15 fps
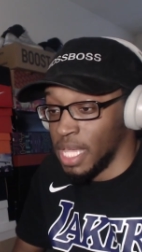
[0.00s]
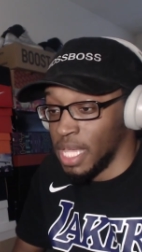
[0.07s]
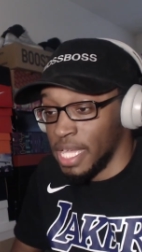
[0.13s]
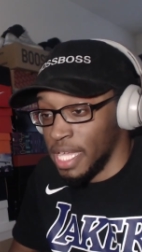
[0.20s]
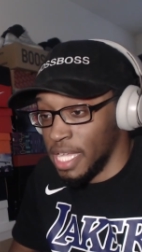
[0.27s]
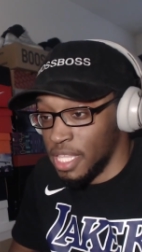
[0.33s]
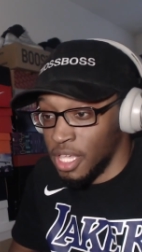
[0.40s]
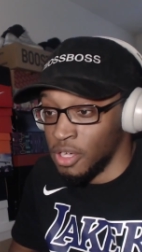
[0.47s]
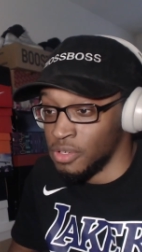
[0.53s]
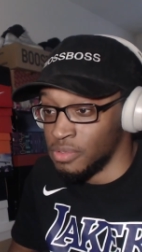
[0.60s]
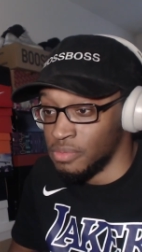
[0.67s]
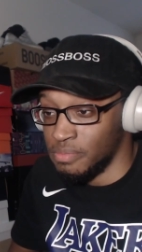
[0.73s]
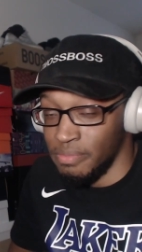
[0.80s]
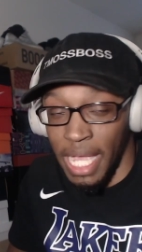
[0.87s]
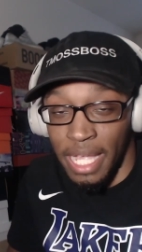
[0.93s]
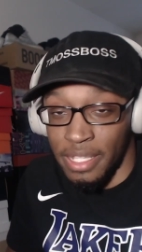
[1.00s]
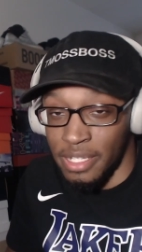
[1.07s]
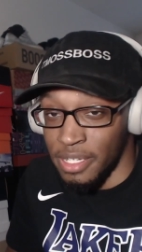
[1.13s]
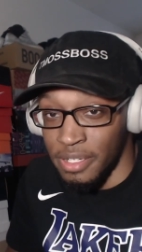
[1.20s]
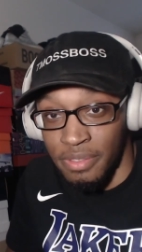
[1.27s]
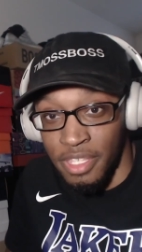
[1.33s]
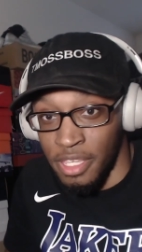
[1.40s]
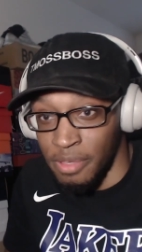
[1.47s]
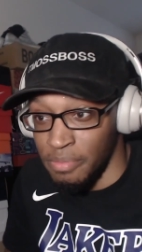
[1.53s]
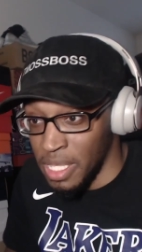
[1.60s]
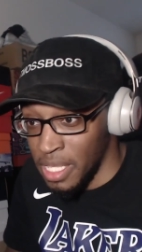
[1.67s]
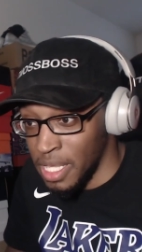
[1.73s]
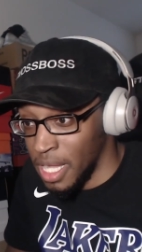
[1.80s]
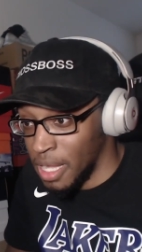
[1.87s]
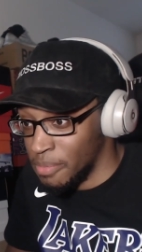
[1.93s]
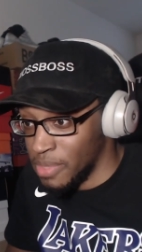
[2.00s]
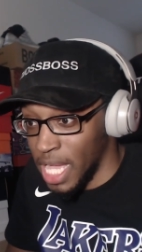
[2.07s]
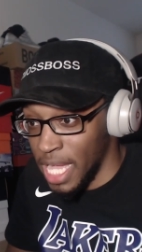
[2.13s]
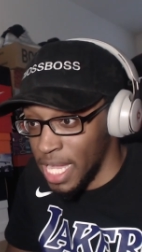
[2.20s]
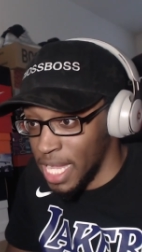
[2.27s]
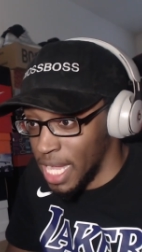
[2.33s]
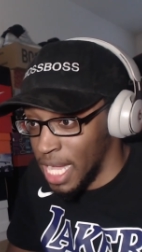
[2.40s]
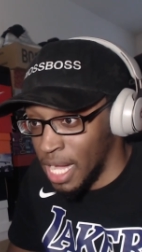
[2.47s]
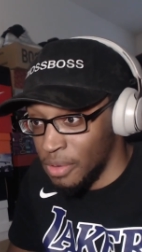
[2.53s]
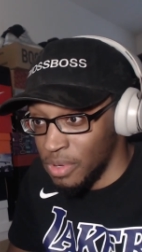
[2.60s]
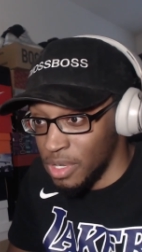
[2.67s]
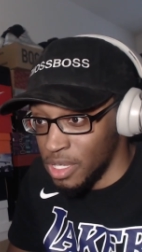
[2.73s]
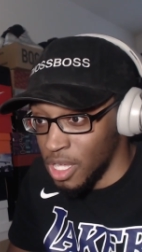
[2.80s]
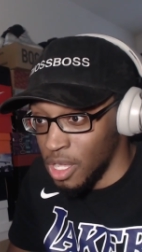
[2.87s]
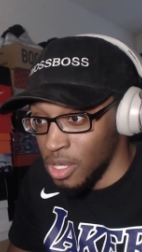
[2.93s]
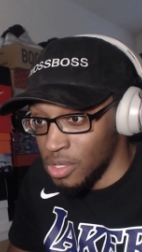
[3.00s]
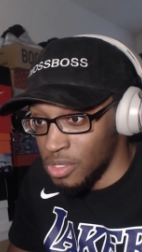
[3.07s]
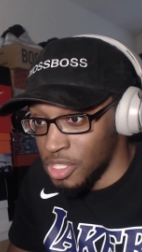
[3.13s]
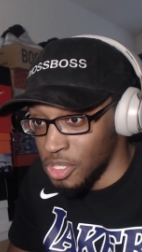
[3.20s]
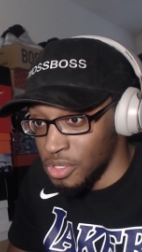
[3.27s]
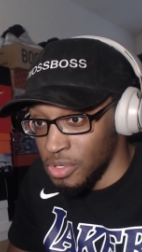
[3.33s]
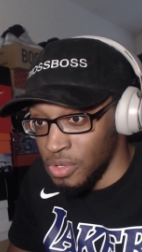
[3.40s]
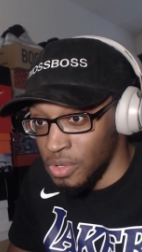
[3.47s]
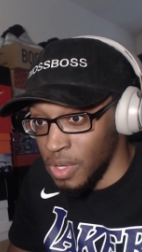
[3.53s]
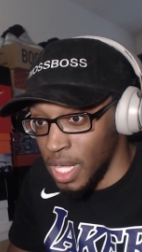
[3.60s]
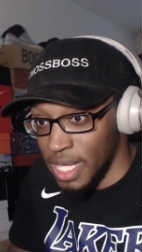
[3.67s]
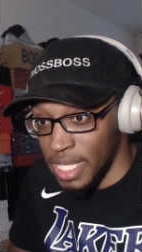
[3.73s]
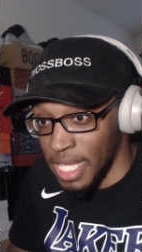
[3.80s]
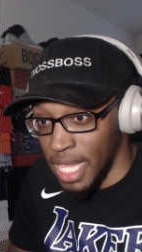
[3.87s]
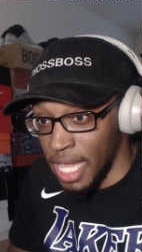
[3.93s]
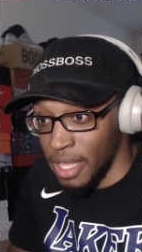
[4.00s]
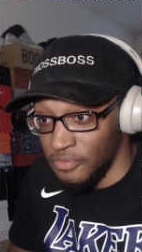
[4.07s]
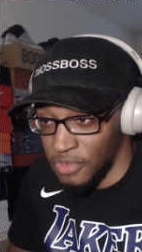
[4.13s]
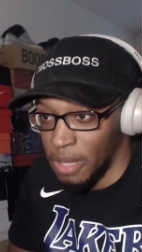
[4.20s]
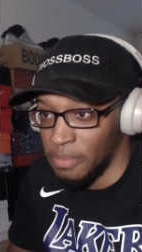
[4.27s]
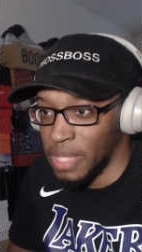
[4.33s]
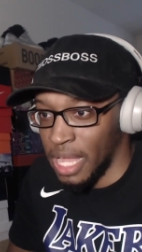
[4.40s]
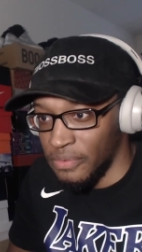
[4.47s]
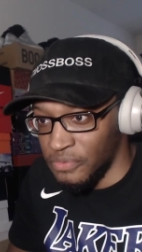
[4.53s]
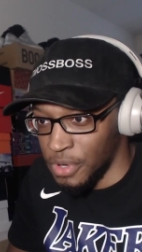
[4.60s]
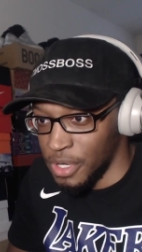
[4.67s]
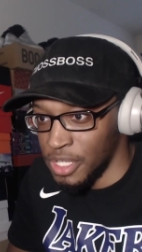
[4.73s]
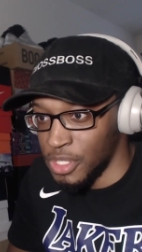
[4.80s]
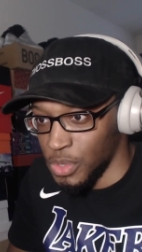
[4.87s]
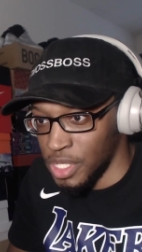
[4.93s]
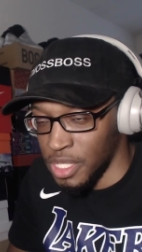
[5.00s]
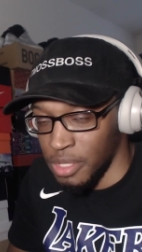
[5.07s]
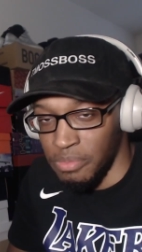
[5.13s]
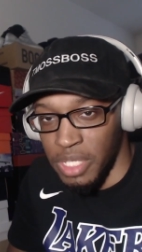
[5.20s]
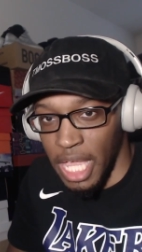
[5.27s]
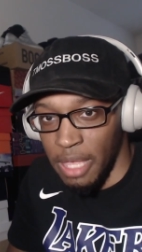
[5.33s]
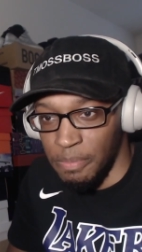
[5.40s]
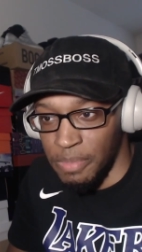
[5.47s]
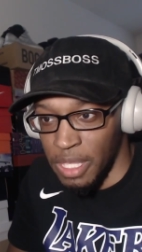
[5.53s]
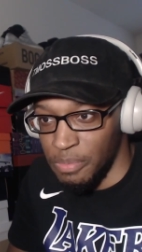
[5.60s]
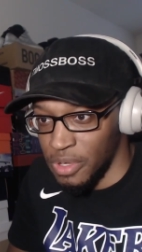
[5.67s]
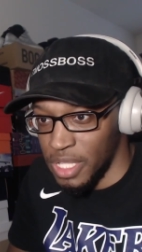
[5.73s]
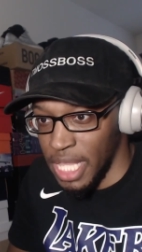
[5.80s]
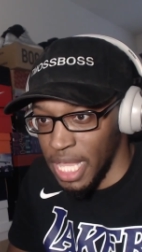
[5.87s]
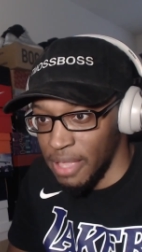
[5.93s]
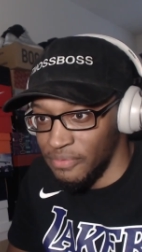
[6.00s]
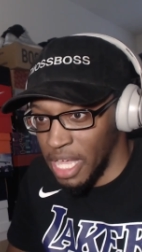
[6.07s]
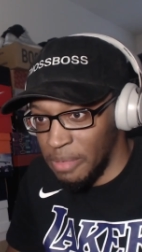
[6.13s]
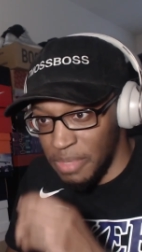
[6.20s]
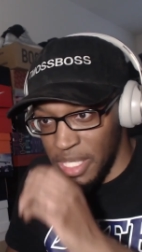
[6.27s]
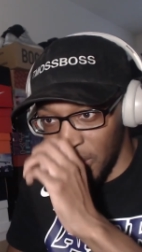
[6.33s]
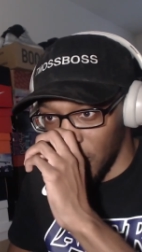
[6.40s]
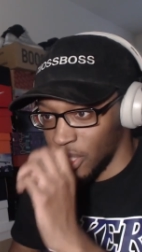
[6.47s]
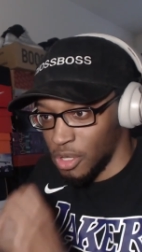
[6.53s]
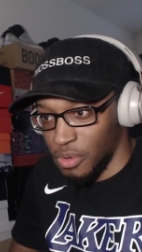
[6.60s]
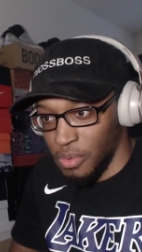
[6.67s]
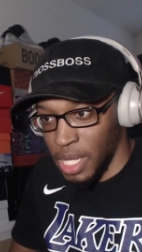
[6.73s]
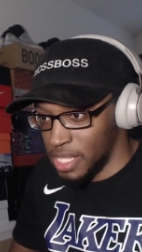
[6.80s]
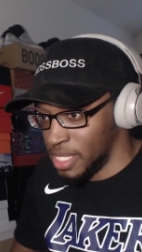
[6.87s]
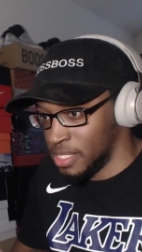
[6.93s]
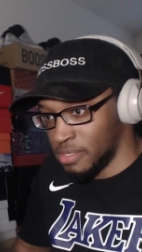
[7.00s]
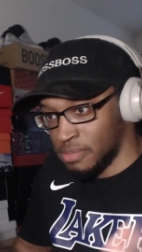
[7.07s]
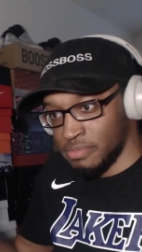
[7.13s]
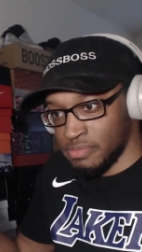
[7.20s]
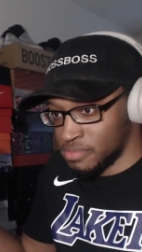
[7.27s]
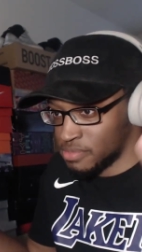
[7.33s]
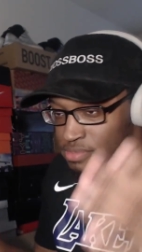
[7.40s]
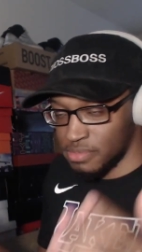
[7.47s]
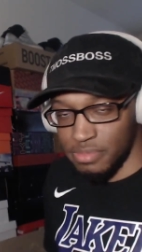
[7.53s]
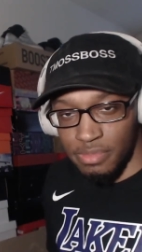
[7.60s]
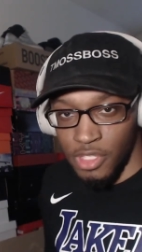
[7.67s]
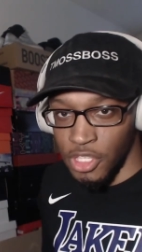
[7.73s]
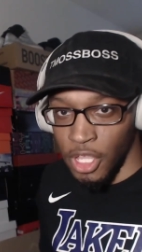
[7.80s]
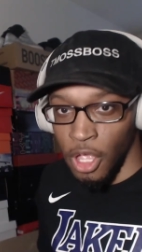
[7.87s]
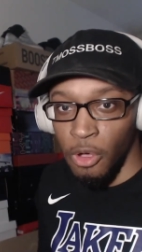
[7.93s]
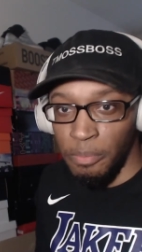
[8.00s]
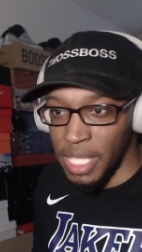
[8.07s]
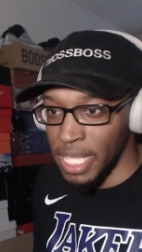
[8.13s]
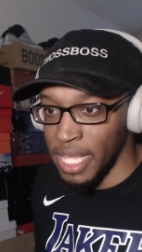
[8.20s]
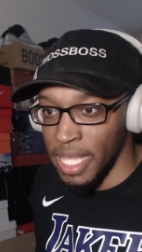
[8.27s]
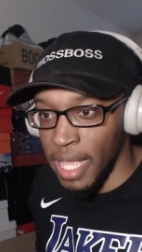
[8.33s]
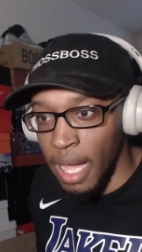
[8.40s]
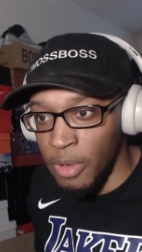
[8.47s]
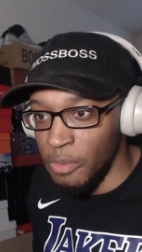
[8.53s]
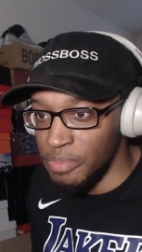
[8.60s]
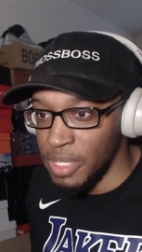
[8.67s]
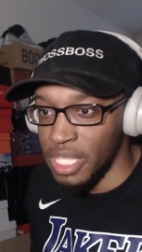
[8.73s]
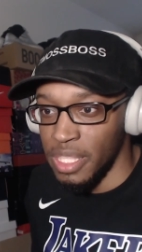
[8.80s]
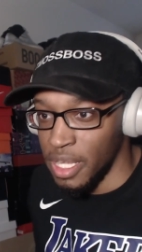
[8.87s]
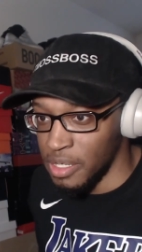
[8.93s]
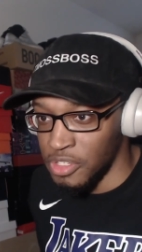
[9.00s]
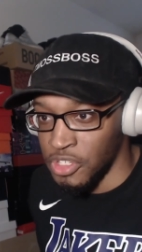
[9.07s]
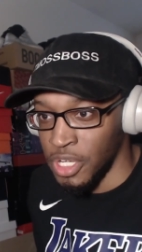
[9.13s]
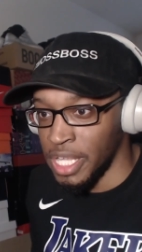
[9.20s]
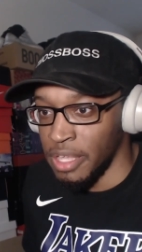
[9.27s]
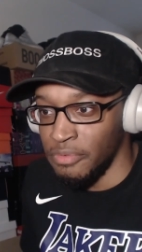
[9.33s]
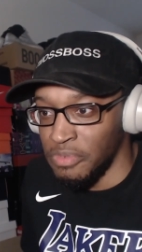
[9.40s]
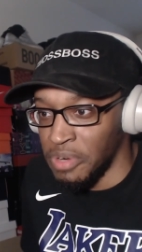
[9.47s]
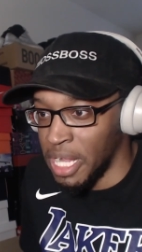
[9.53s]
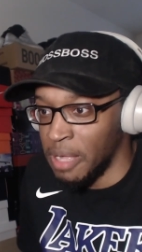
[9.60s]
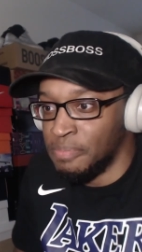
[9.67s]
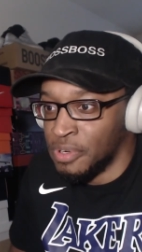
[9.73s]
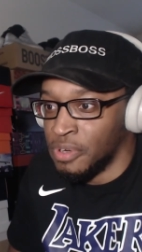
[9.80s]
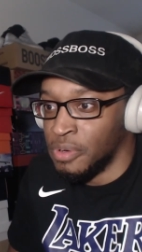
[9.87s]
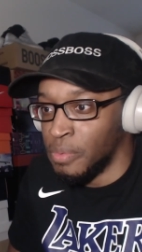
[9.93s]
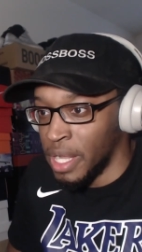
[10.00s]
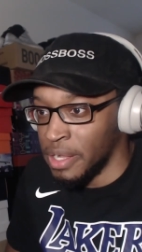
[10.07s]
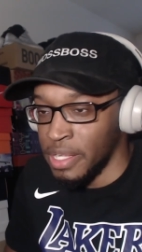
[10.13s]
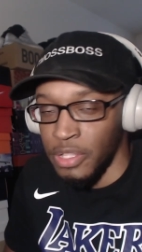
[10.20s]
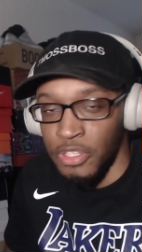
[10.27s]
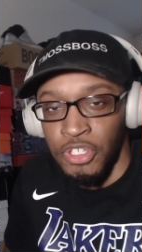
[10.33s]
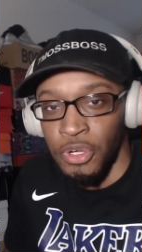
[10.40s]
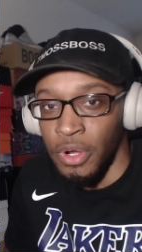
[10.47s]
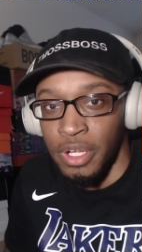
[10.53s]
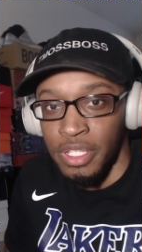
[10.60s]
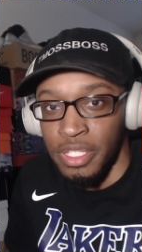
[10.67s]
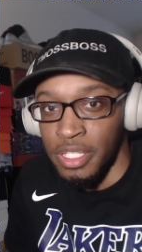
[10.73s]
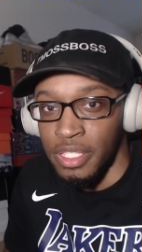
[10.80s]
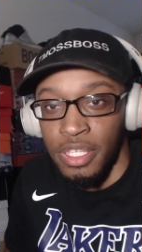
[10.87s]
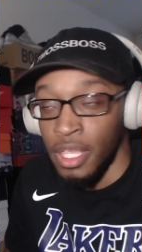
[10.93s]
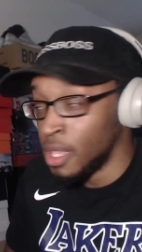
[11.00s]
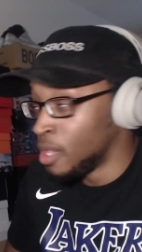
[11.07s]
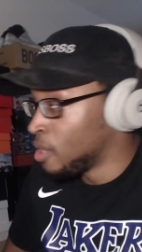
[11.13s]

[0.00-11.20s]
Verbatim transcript: like, it don't matter to me. I'm like, I will go to a gay. If I'm like friends with some gay people and they invite me to their wedding, so be it. I'm gonna be there drinking Red Bull, wearing Jordans,